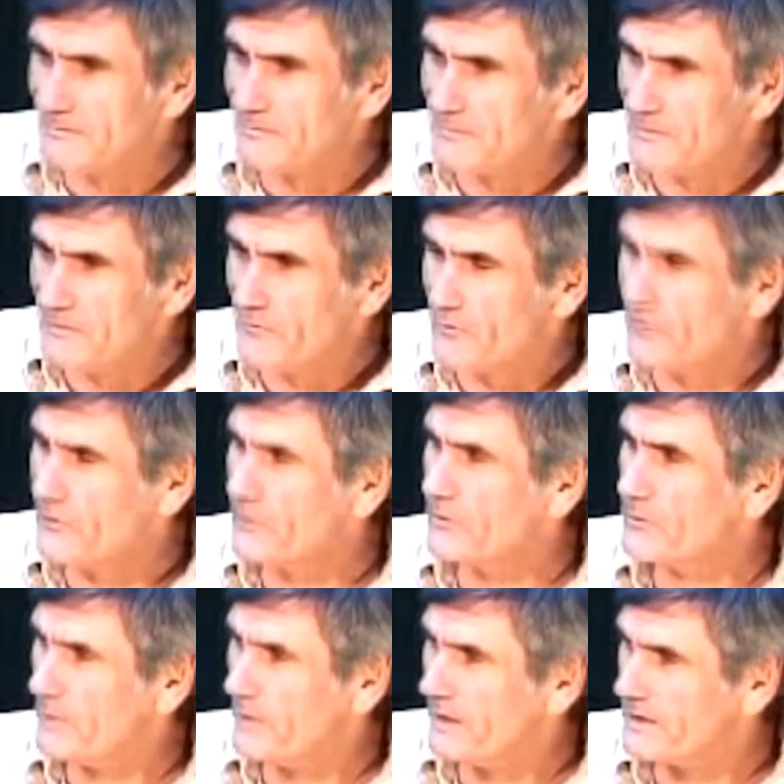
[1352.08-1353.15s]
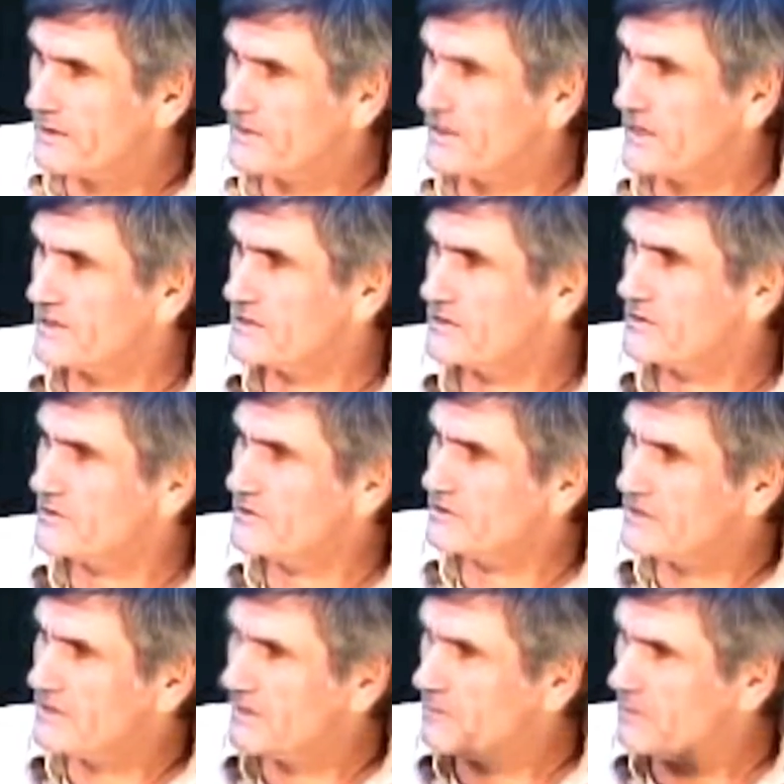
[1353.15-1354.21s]
Before you apologize, could you
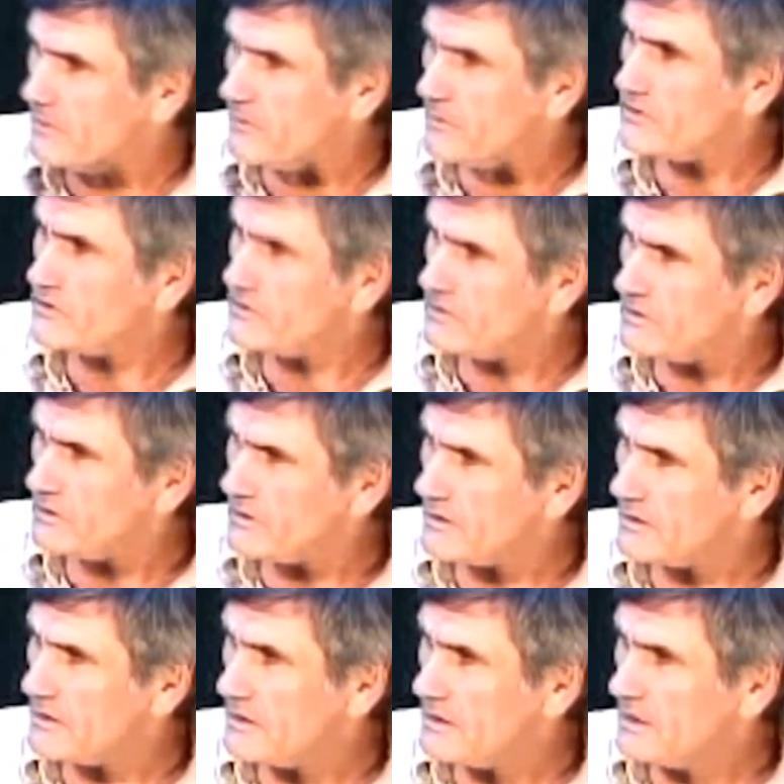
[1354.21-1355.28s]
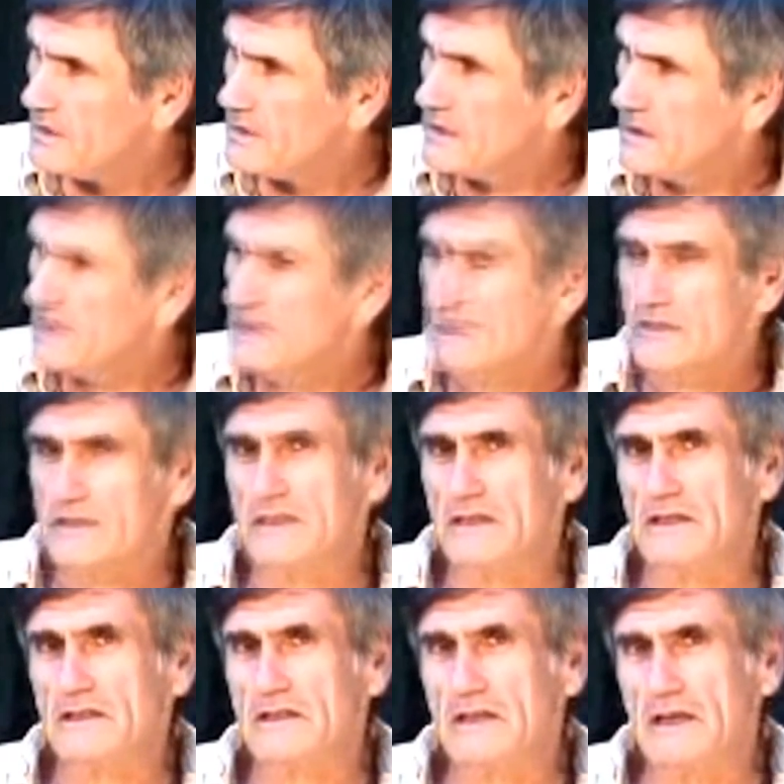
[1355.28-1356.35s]
tell me what you heard? See,
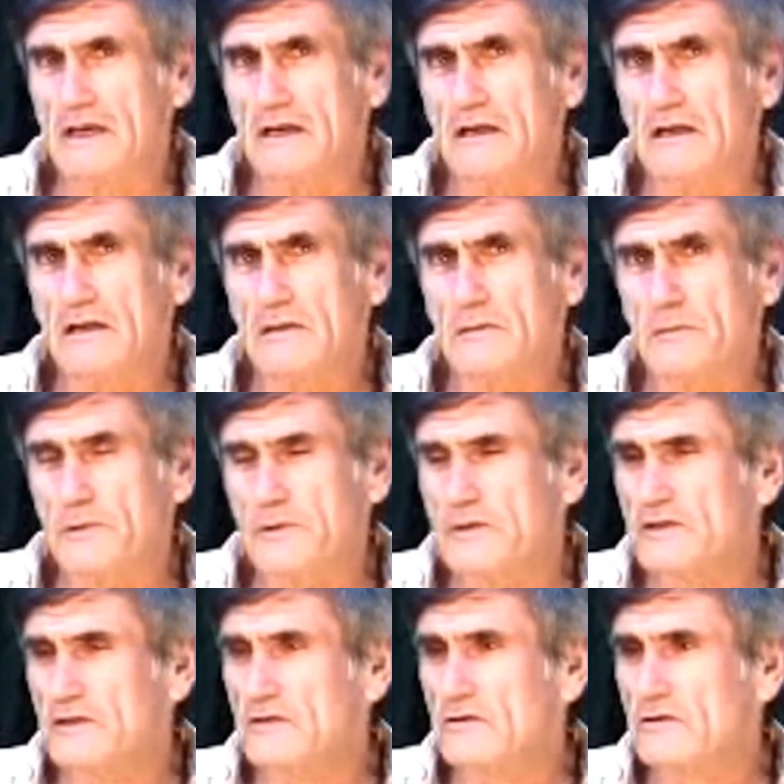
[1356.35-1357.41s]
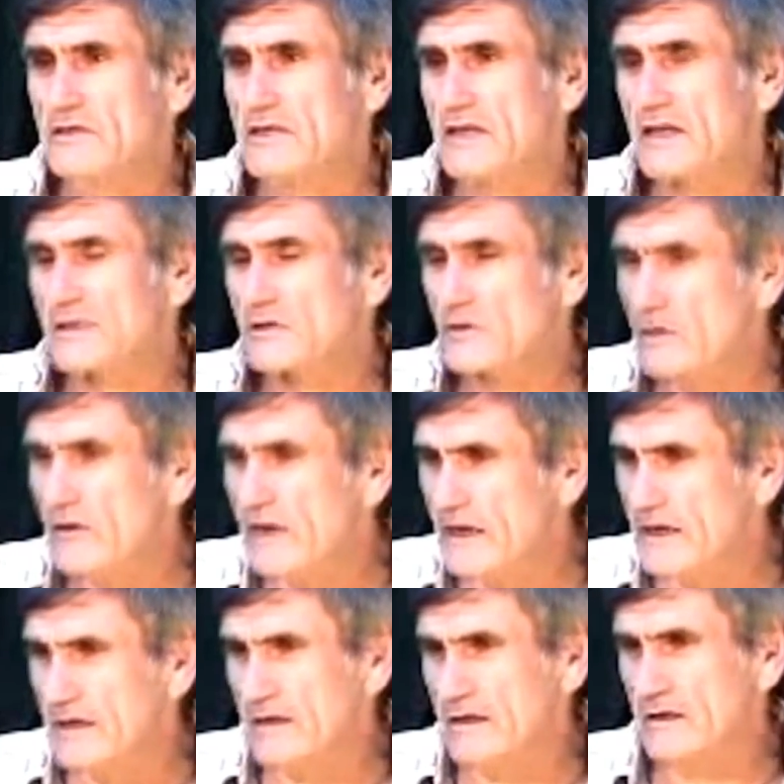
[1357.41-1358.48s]
to get another person who's not
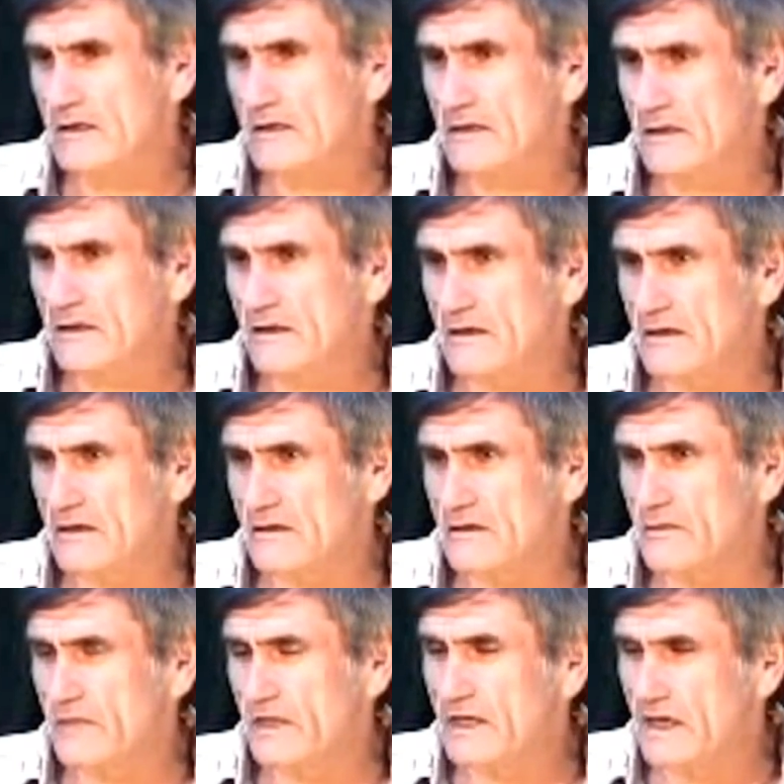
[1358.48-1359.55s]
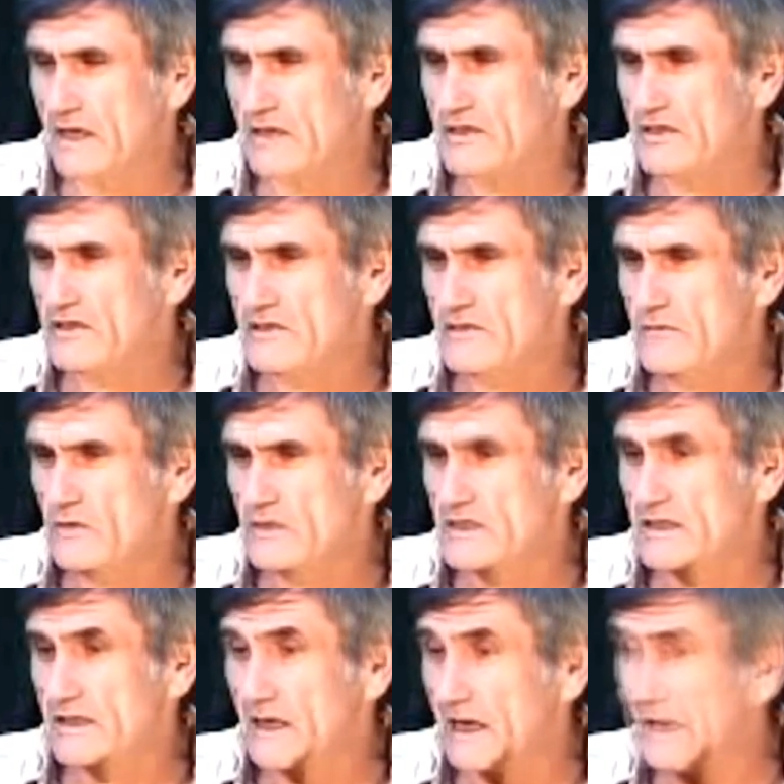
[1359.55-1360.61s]
trained to be conscious of what's
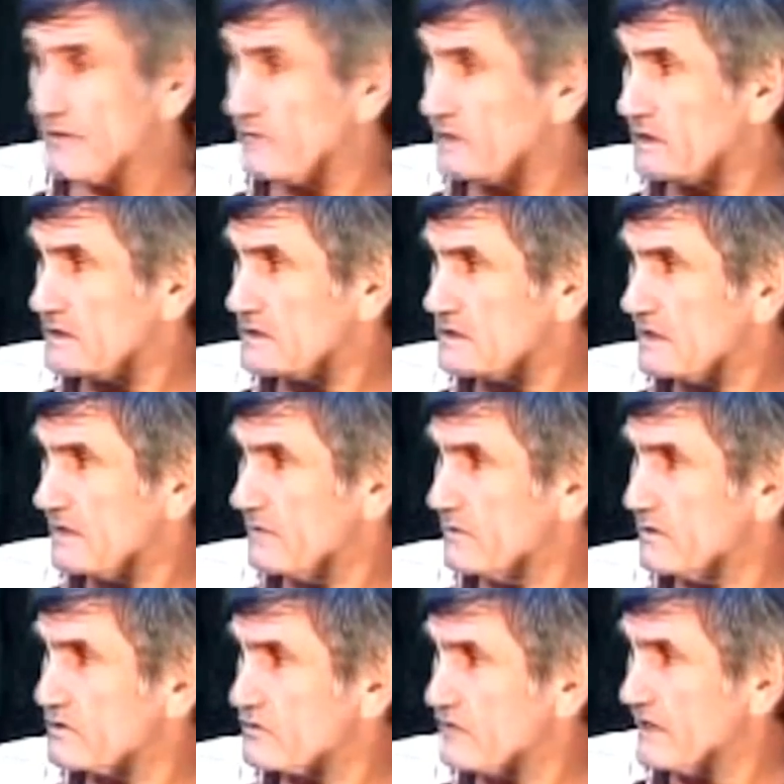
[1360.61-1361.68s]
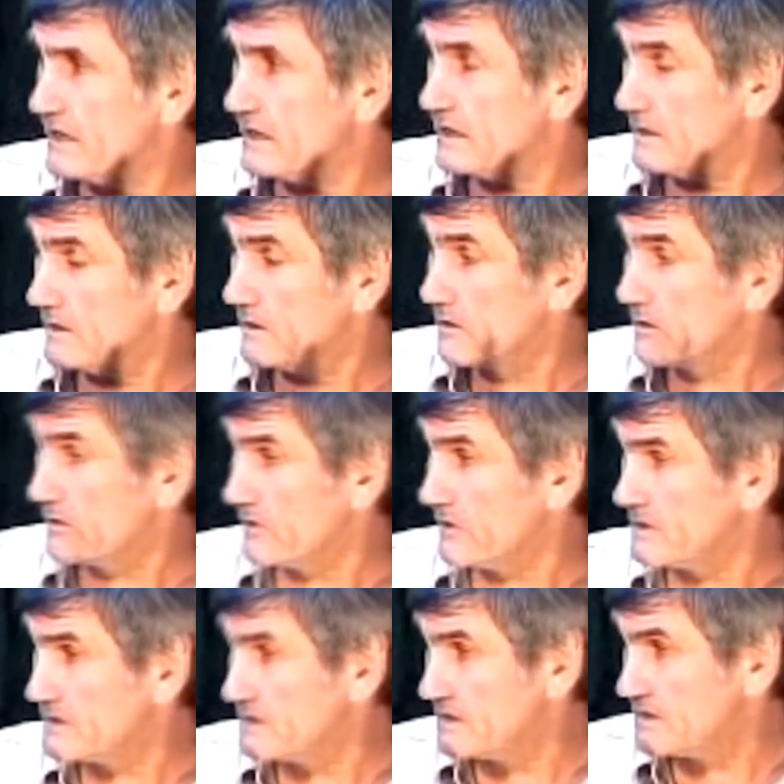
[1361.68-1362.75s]
alive in us, they've been trained to hear
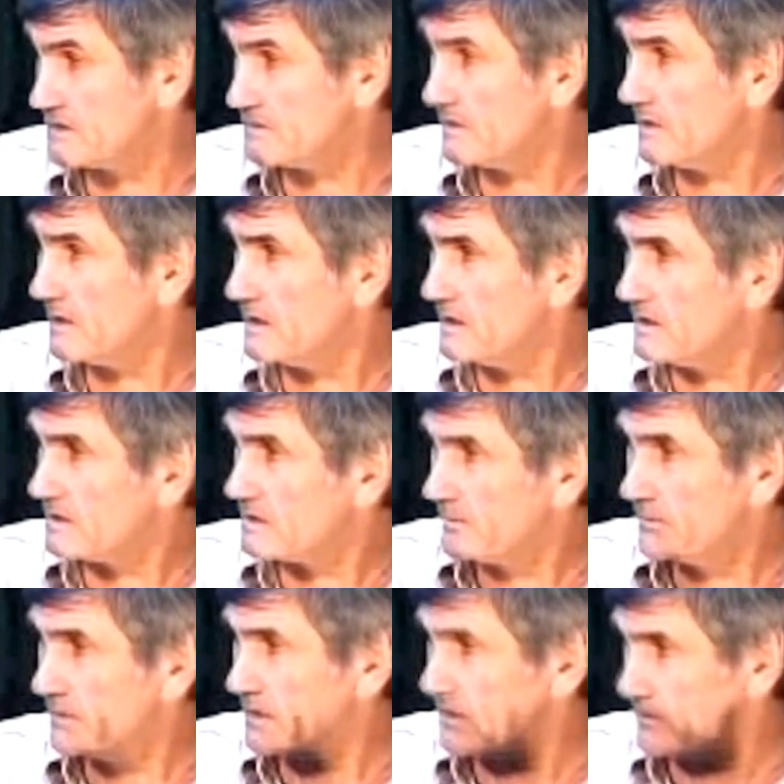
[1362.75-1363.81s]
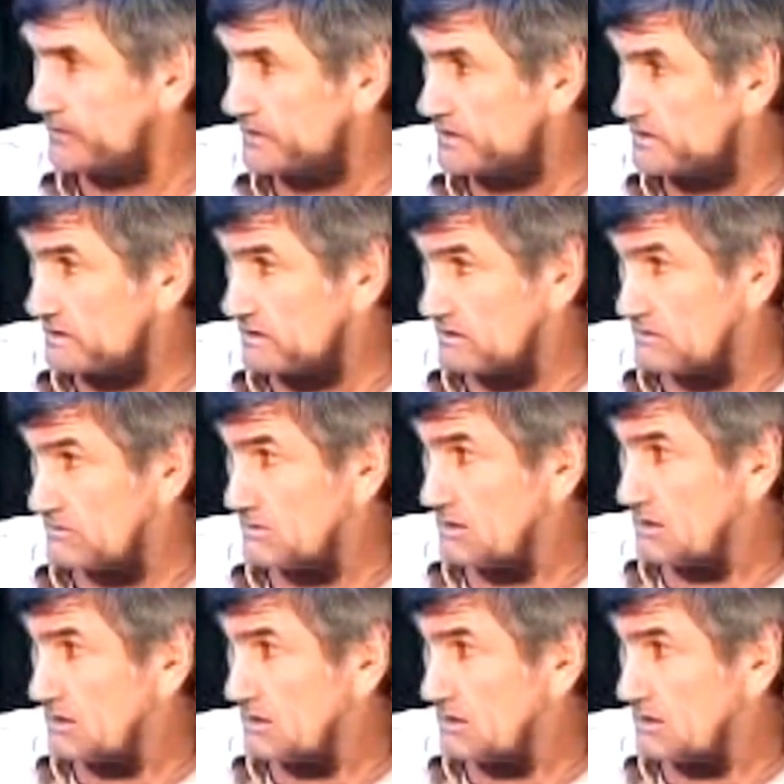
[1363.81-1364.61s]
criticism, to make criticism.